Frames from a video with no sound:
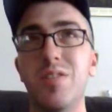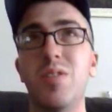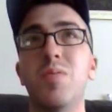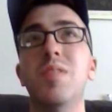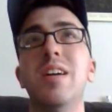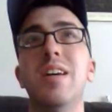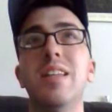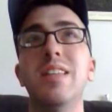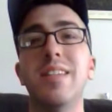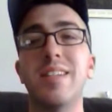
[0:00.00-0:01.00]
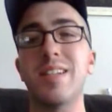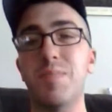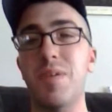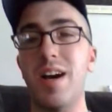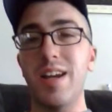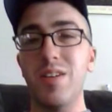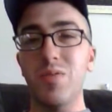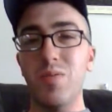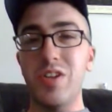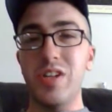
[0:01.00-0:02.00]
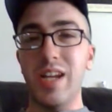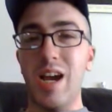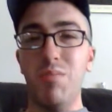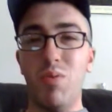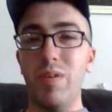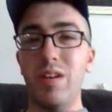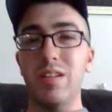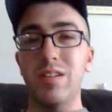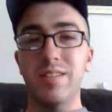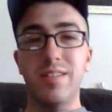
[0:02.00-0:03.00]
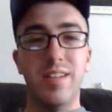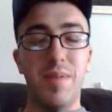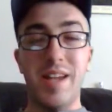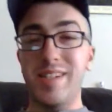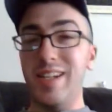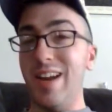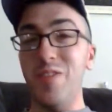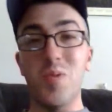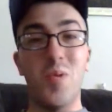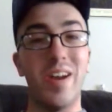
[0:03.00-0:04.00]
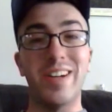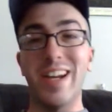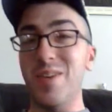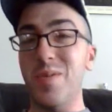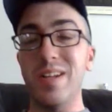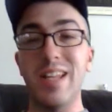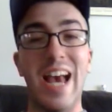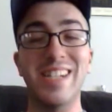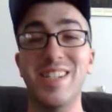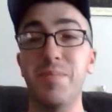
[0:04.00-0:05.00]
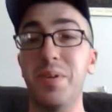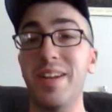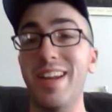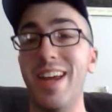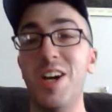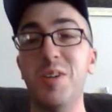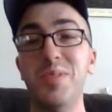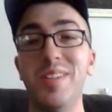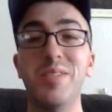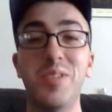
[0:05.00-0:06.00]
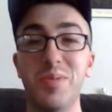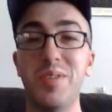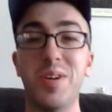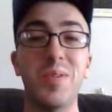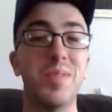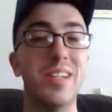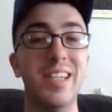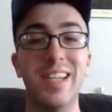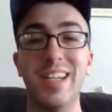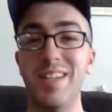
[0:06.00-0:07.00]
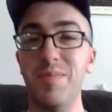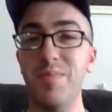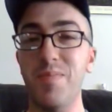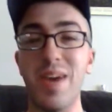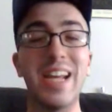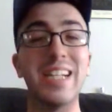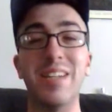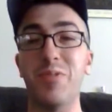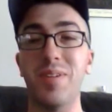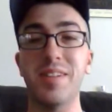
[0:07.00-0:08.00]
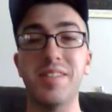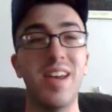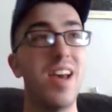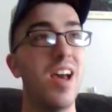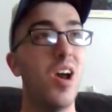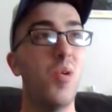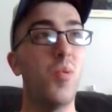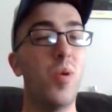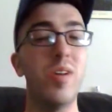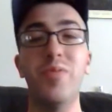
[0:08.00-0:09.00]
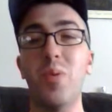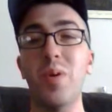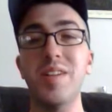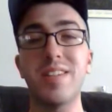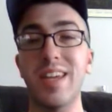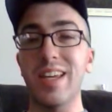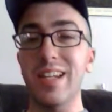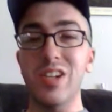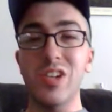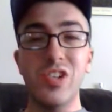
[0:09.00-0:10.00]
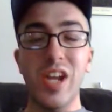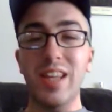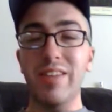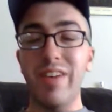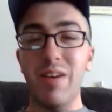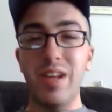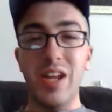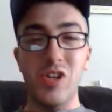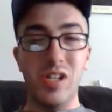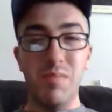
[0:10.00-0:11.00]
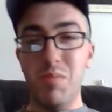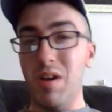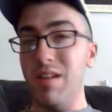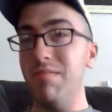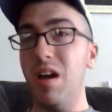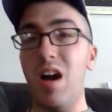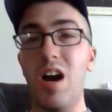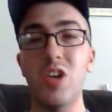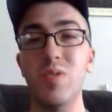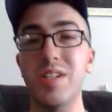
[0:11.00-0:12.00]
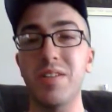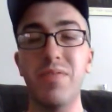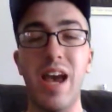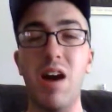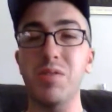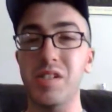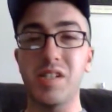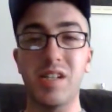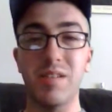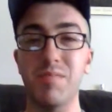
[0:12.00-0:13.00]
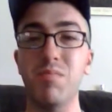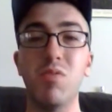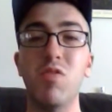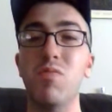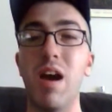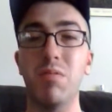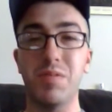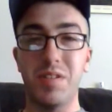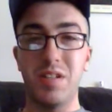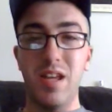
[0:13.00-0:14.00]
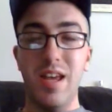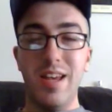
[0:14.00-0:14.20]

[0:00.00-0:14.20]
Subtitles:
So this is my reaching out point. I'm asking everyone and anyone that has the ability to help to do so. Make a difference. One voice can shake the foundation, but hundreds of thousands can move mountains.